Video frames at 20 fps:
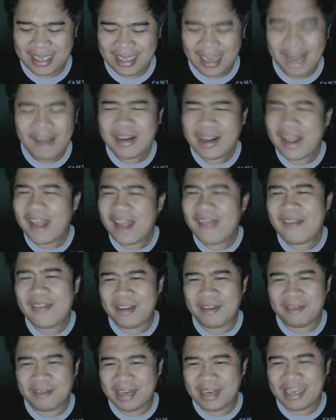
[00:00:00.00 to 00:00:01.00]
every time
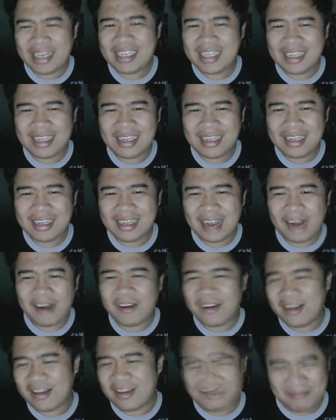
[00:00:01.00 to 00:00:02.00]
I read
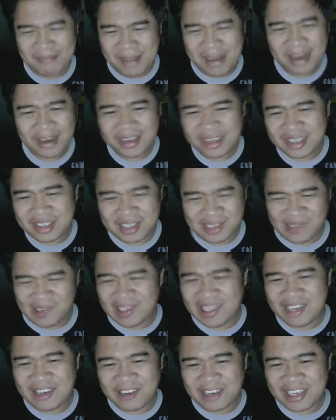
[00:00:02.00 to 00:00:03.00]
uh, Metal Gear
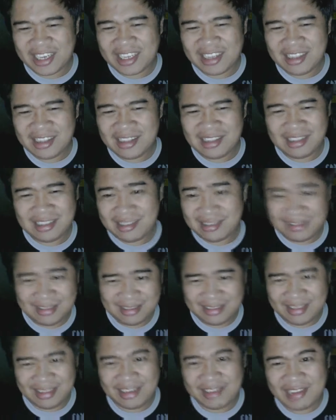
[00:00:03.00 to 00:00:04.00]
Solid article
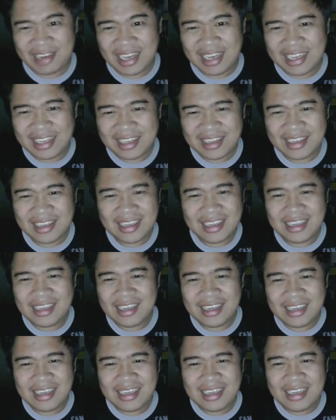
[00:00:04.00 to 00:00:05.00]
narrated,
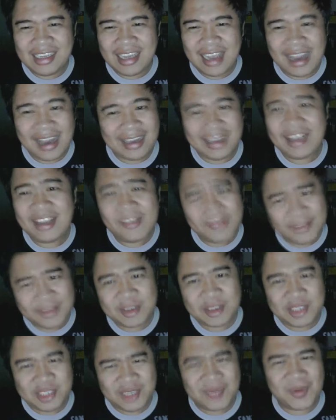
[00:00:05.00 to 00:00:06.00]
I think of the
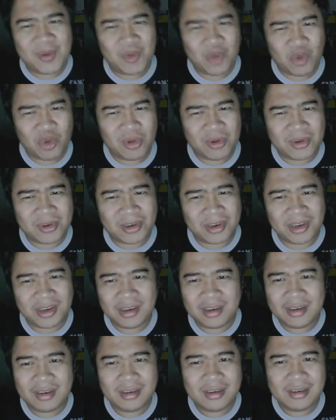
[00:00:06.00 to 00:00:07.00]
Kojima World Order.
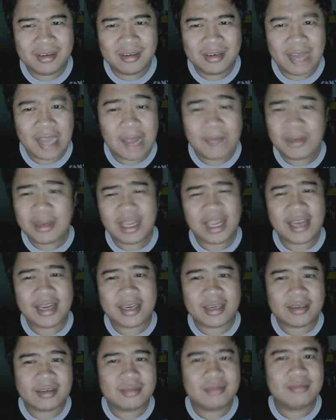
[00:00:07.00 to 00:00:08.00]
I'm not
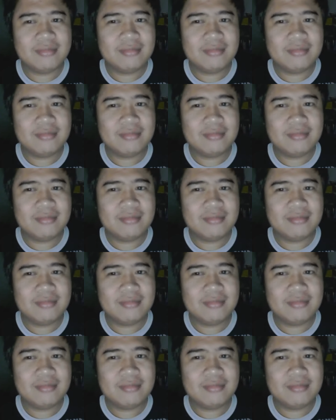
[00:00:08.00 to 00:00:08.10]
kidding.